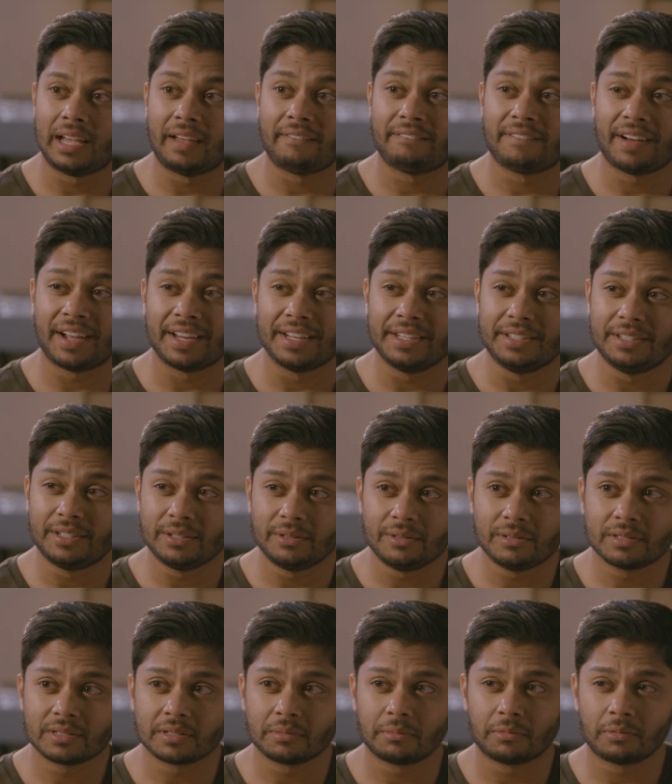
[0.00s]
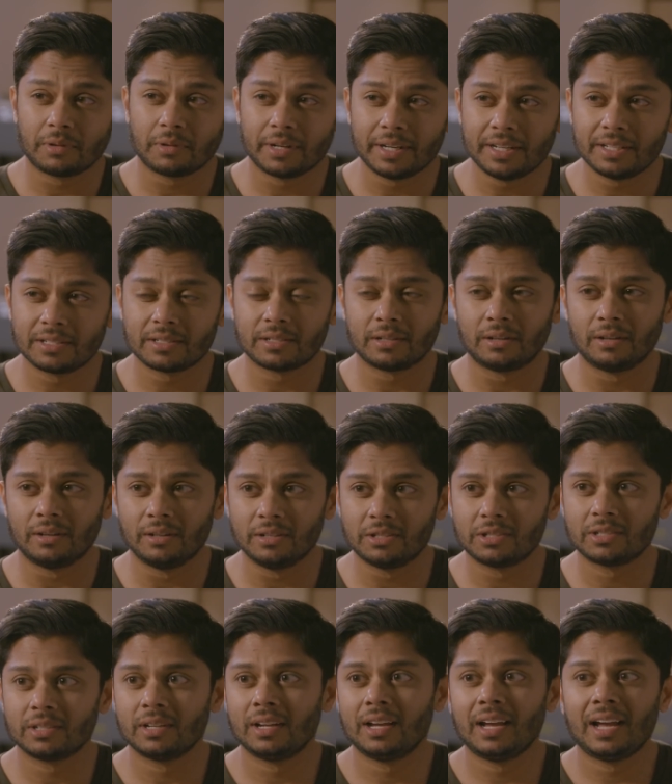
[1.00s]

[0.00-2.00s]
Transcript: if I do some research,